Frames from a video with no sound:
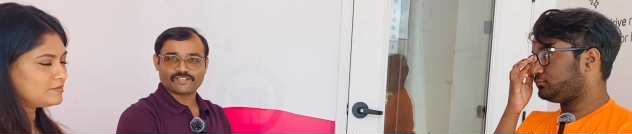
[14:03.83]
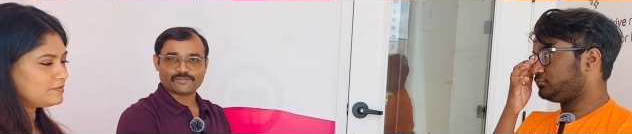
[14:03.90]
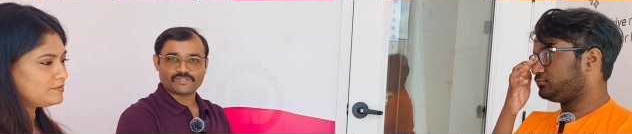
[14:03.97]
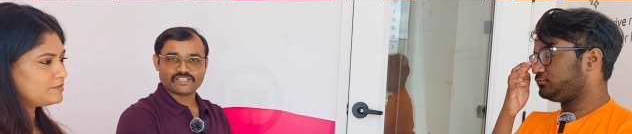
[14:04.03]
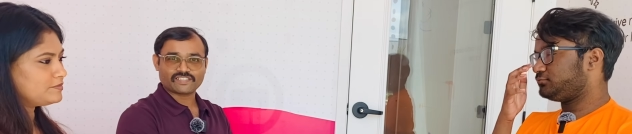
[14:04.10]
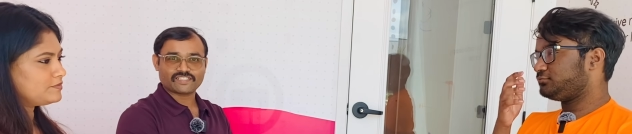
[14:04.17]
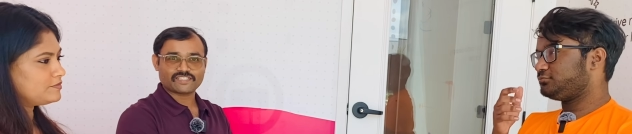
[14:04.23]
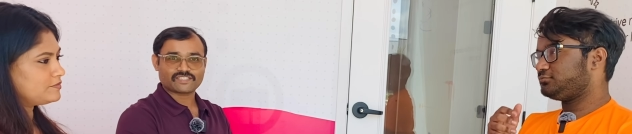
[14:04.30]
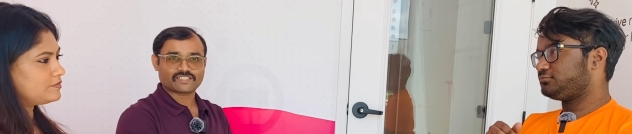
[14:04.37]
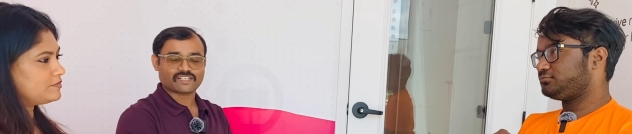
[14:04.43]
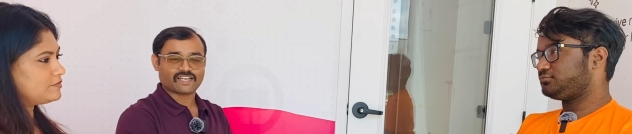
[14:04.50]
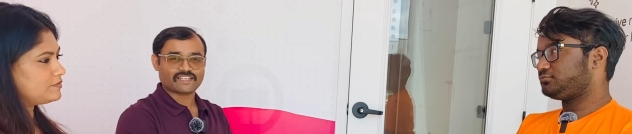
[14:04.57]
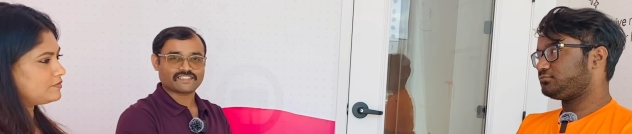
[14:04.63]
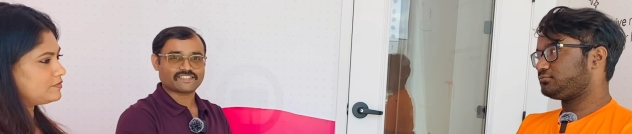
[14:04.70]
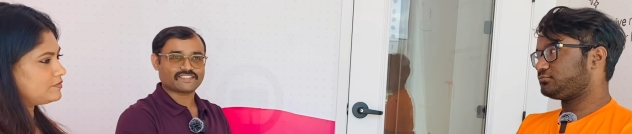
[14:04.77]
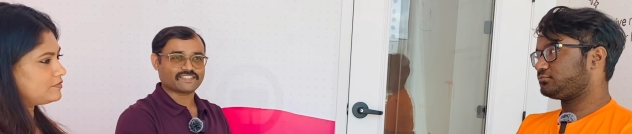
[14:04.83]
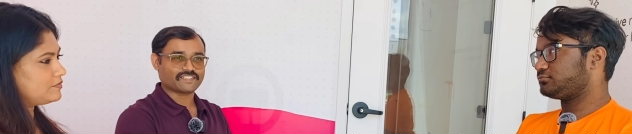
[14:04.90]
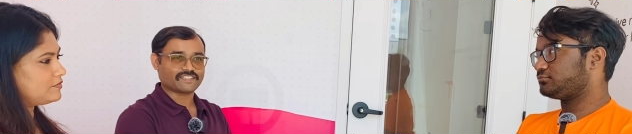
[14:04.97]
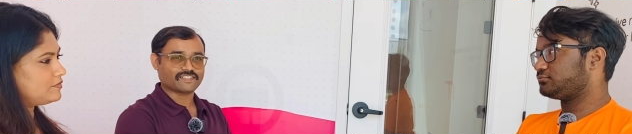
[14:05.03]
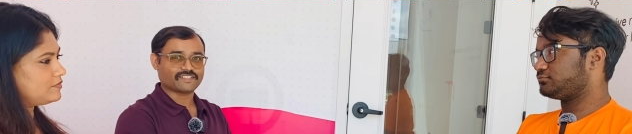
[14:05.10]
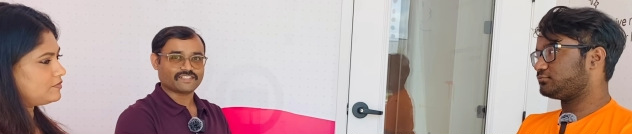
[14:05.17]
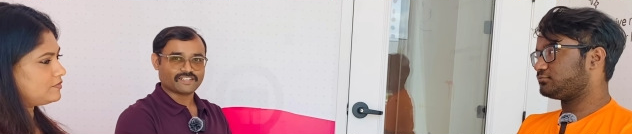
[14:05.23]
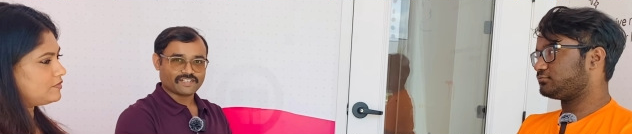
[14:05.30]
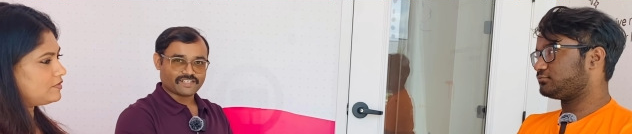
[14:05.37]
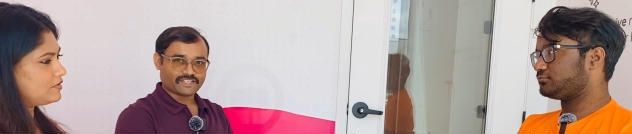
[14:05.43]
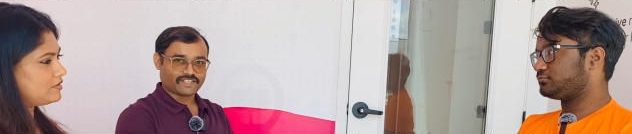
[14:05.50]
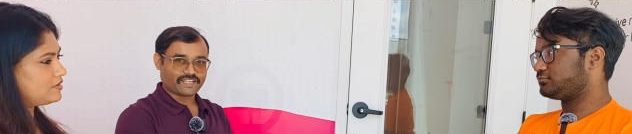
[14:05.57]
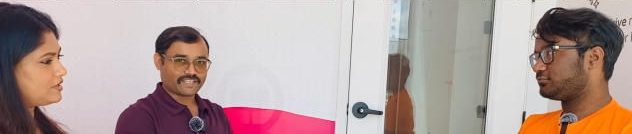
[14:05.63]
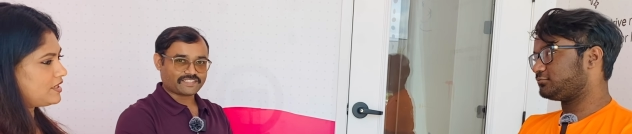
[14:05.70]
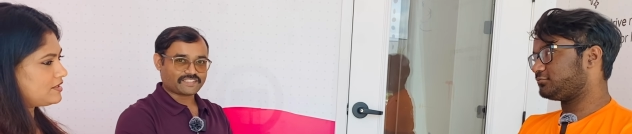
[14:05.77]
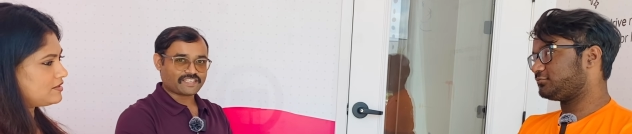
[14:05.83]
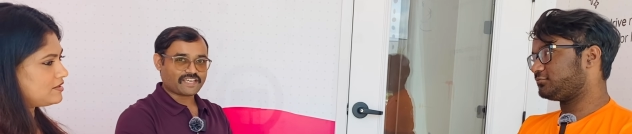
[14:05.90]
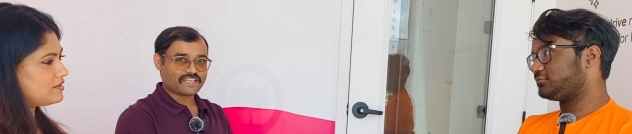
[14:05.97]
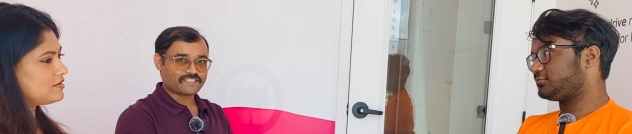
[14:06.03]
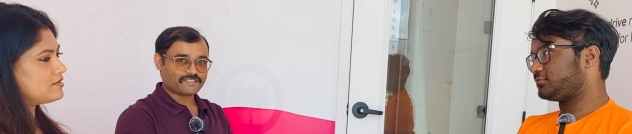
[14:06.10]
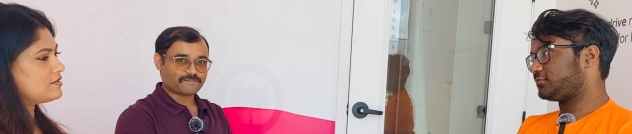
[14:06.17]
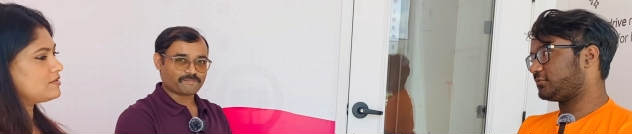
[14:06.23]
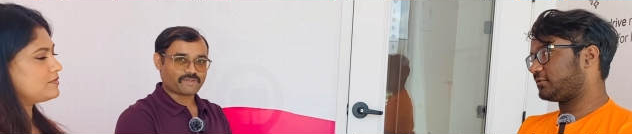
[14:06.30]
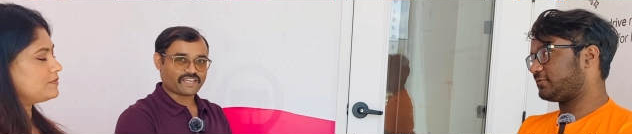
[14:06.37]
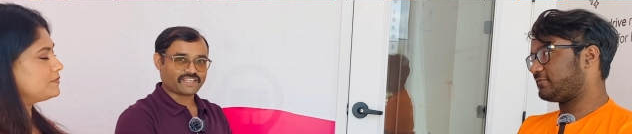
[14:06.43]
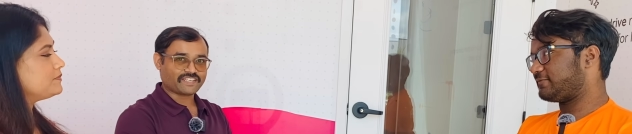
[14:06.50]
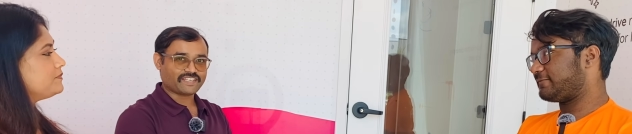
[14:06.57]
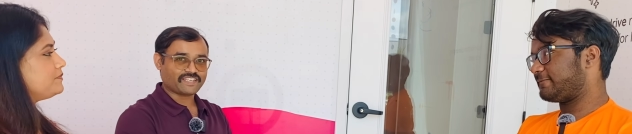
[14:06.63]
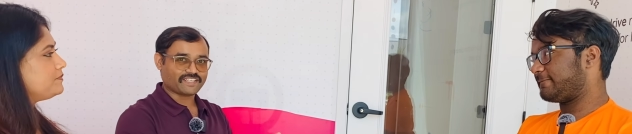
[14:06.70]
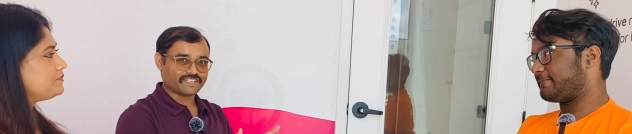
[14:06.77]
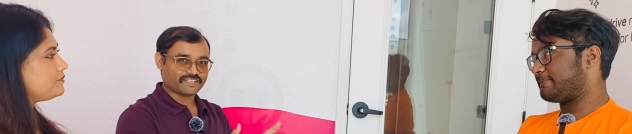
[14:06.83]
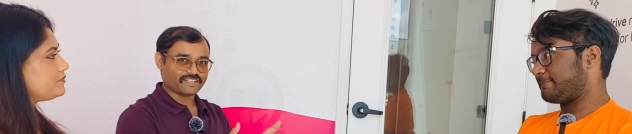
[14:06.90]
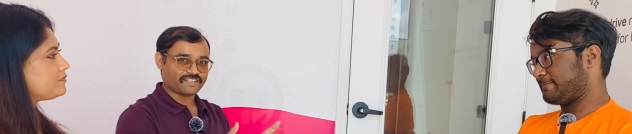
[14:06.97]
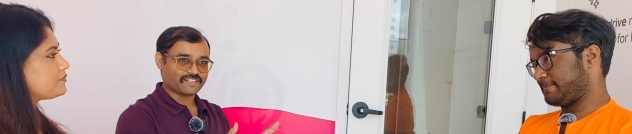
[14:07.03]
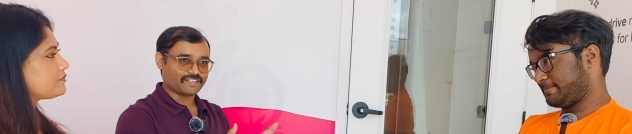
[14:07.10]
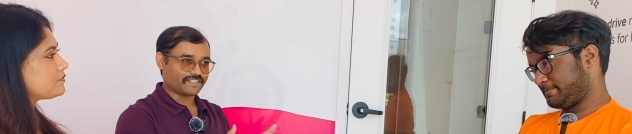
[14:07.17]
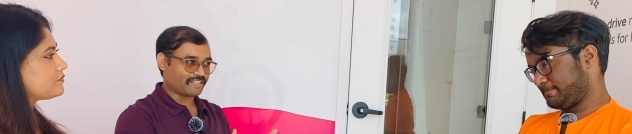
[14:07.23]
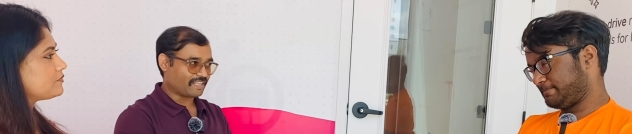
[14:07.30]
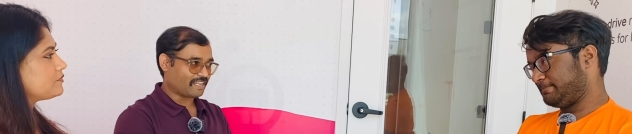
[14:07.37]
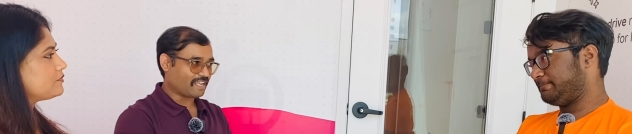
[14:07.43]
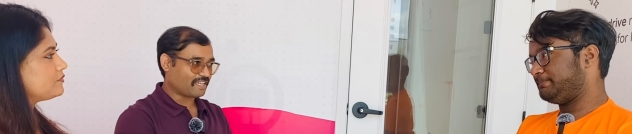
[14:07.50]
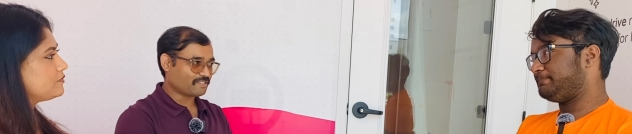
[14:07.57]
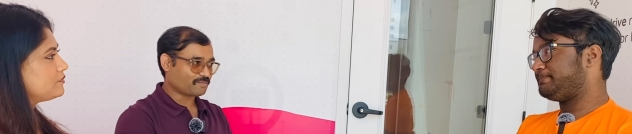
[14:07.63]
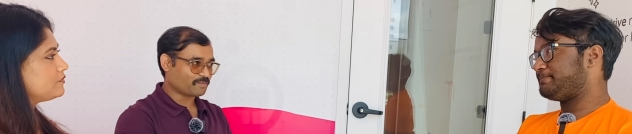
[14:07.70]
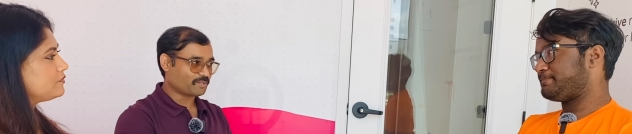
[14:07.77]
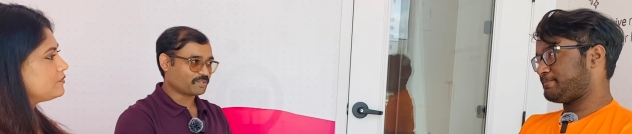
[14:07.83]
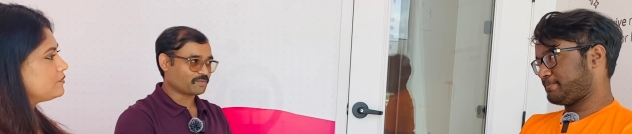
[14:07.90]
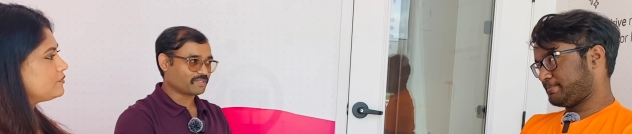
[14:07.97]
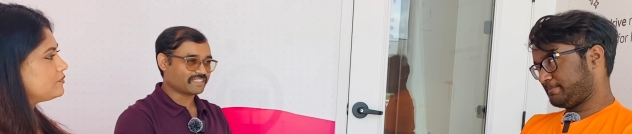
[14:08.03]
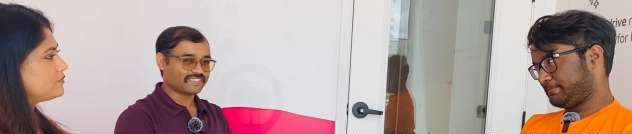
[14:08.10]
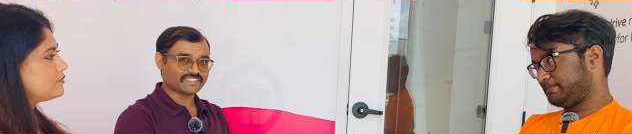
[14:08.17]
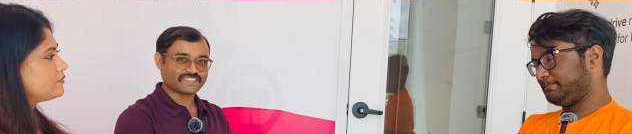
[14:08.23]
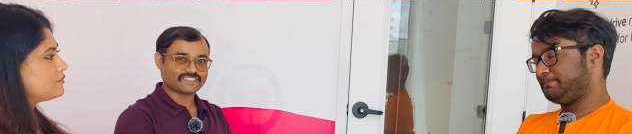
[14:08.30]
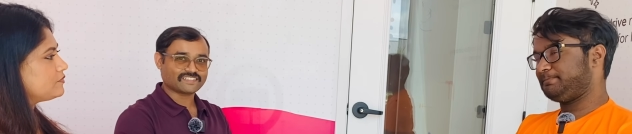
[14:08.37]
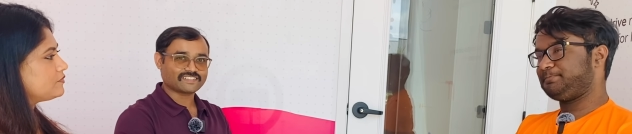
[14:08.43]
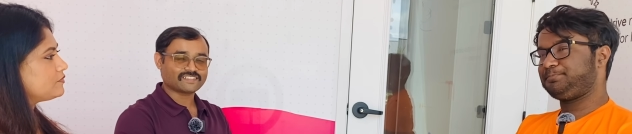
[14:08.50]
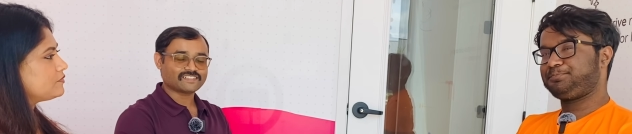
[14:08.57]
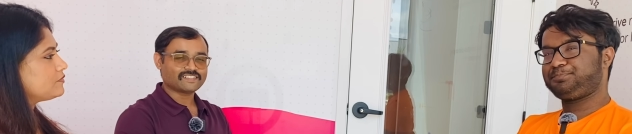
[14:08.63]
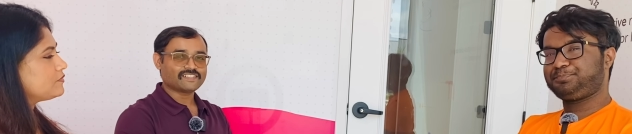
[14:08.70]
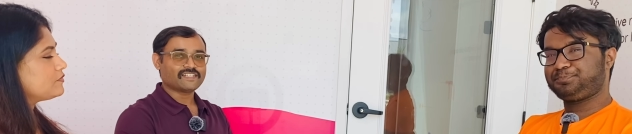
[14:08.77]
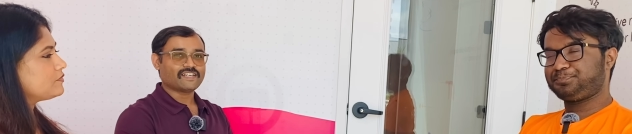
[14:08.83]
Speaker 1: doing these classes in Texas, McKinney, in uh, Dallas Fort Worth region,